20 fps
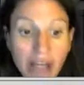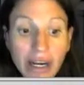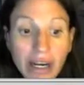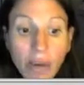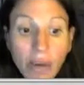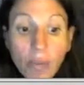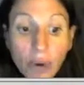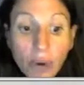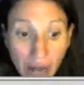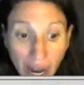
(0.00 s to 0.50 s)
Now
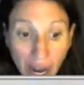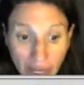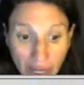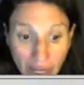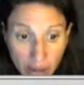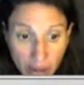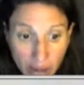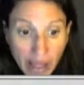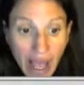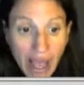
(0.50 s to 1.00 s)
we're not
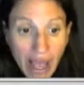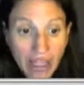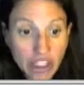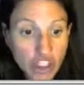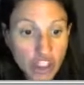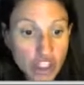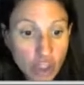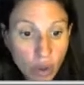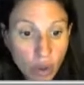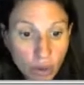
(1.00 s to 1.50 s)
doing that,
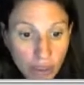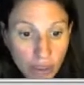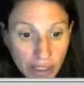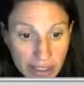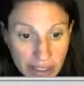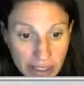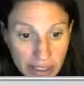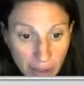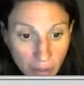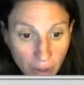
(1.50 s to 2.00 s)
it's solely a
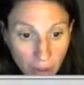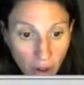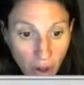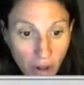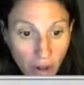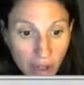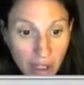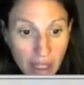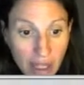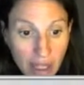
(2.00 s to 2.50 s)

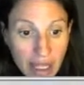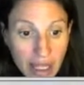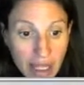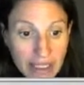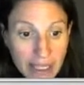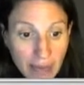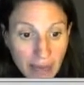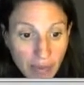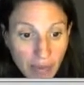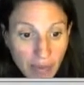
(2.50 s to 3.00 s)
sample.
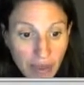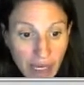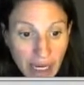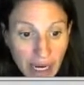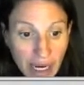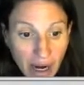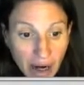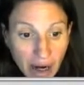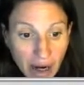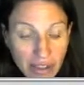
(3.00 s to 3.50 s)
Same thing
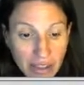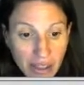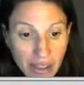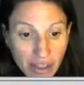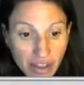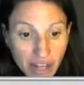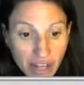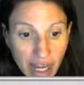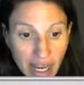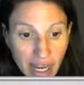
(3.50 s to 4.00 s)
here is
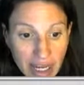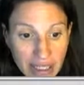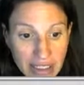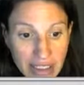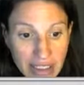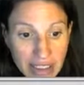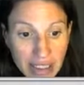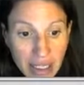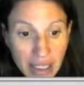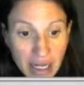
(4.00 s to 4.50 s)
another
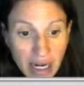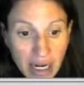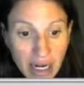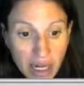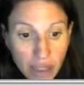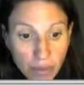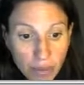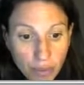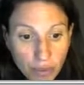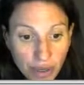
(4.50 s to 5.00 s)
case and
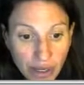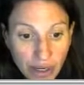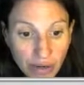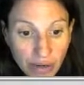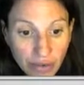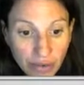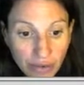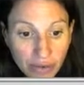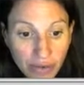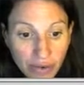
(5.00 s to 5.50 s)
another
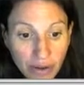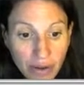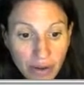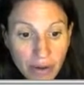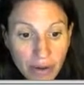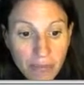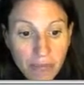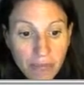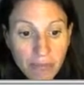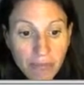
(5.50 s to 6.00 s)
brief
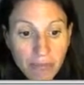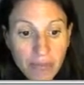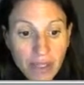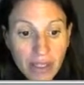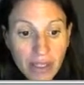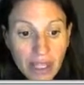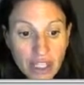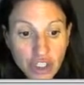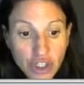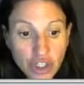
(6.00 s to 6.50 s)

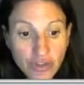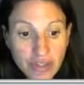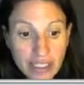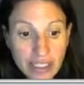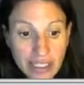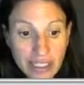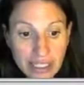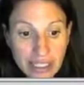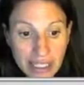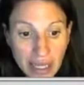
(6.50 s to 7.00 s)
that serves as
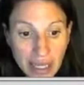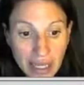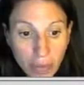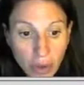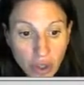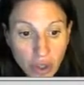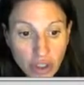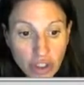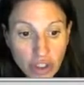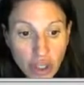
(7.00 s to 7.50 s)
a
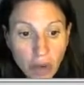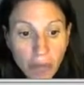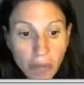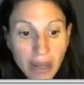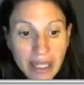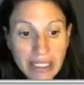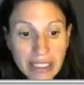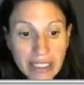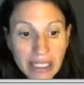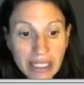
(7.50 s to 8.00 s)
sample. So
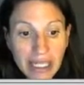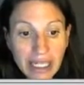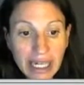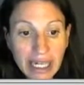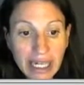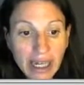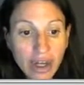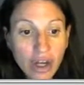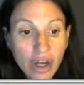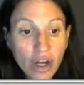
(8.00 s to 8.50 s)

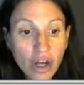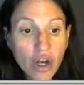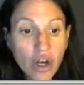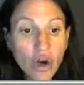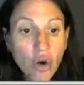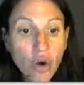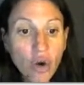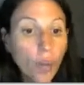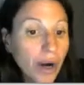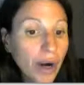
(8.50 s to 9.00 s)
basically
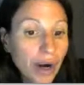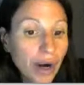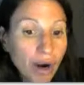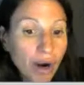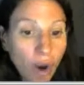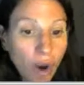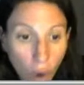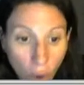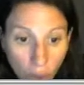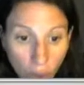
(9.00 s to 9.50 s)
We're
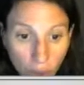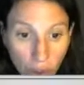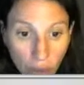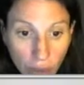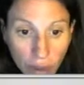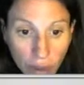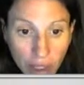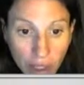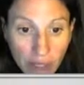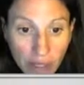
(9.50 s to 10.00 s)
only
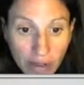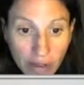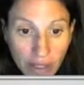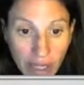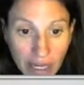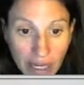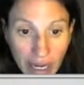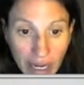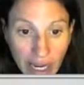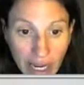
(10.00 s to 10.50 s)
working on the
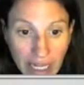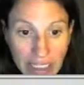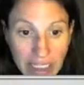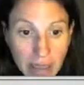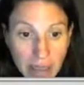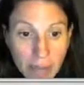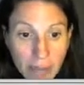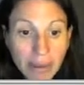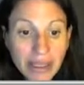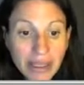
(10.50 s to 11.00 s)
king case,
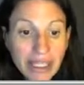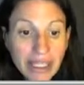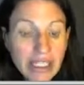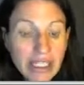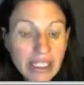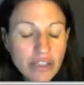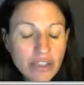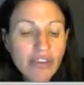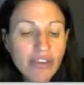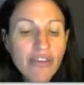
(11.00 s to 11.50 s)
but
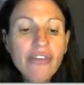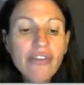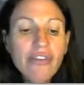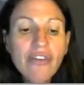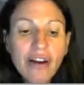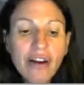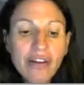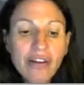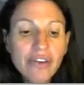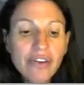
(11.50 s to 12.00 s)
these are
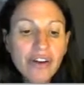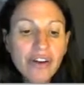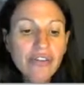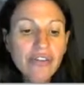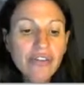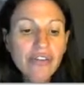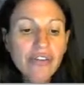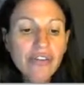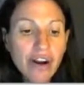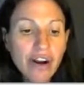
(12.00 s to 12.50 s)
very, very,
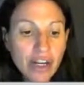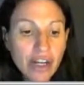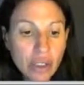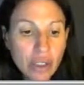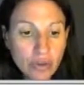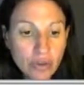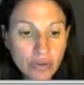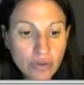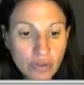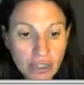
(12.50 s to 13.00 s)
very
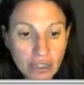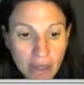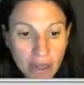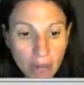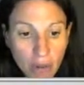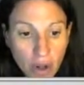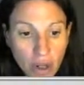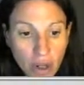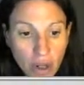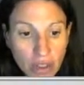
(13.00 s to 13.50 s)
useful
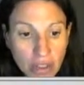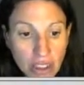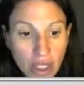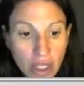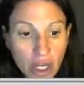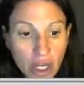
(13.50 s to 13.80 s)
samples.